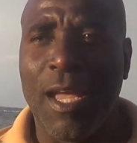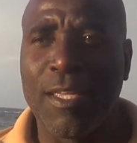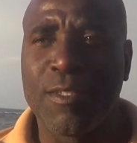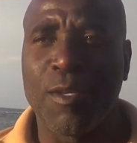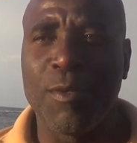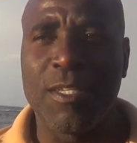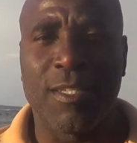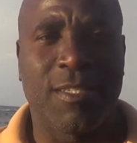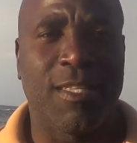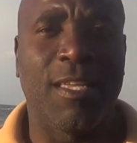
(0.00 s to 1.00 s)
And so we
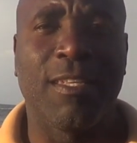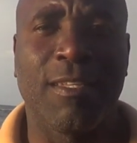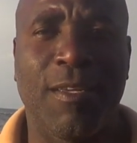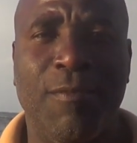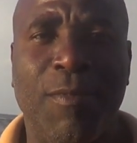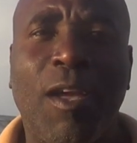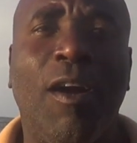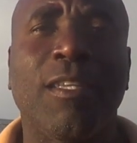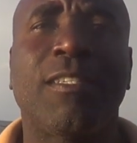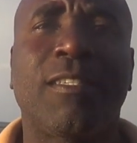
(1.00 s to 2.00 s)
just said,
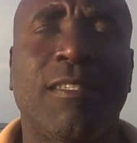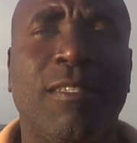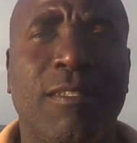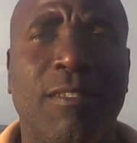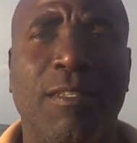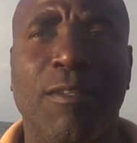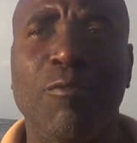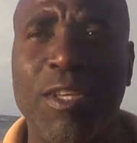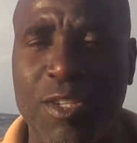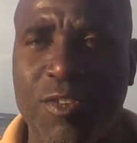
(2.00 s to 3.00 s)
because
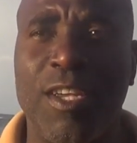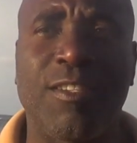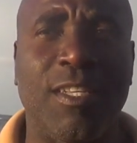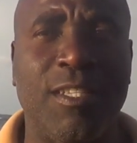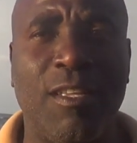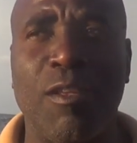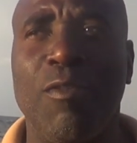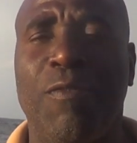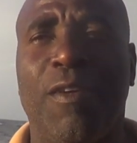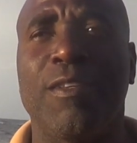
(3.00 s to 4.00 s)
registration is
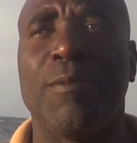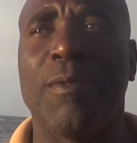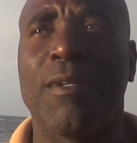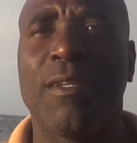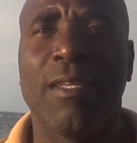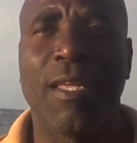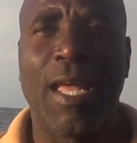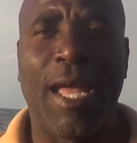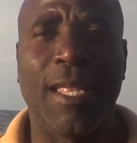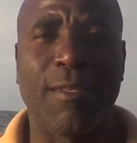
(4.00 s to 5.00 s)
non-refundable,
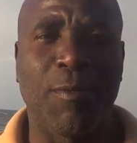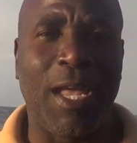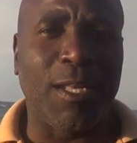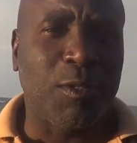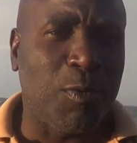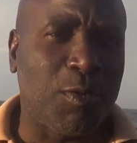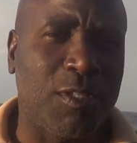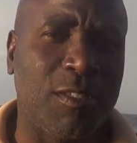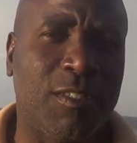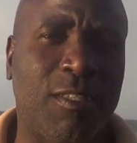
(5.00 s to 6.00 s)
and we had two
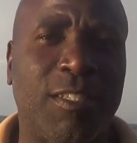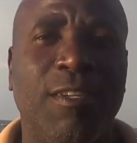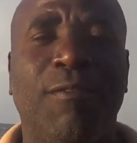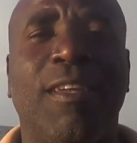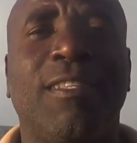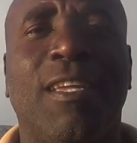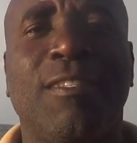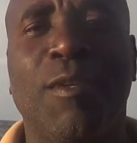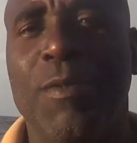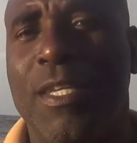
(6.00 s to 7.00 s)
such events, and
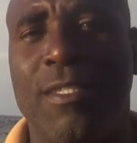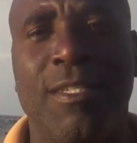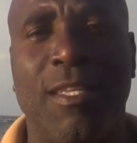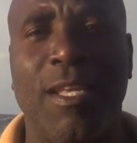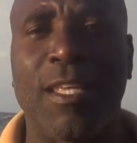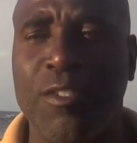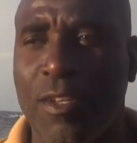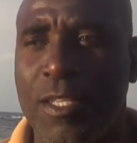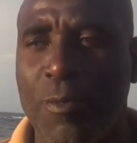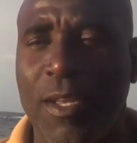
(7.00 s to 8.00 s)
so we just said, let's show
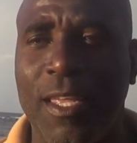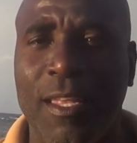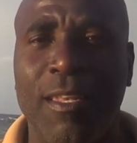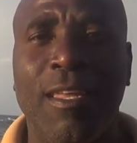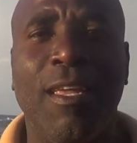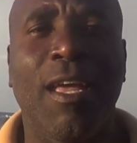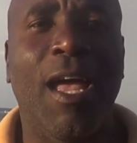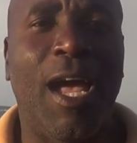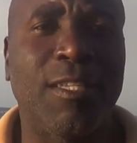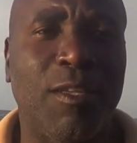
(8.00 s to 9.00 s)
this one in.
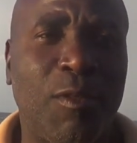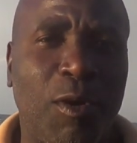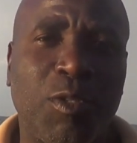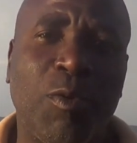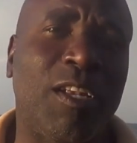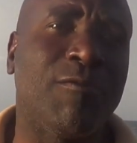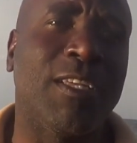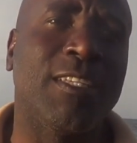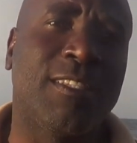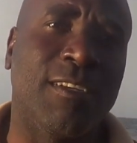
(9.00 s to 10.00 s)
And so those who would have
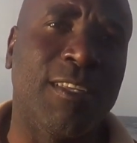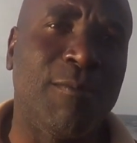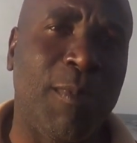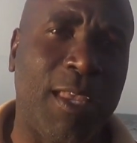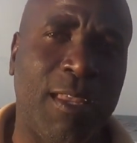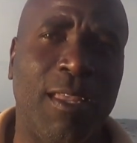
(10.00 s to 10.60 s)
registered in May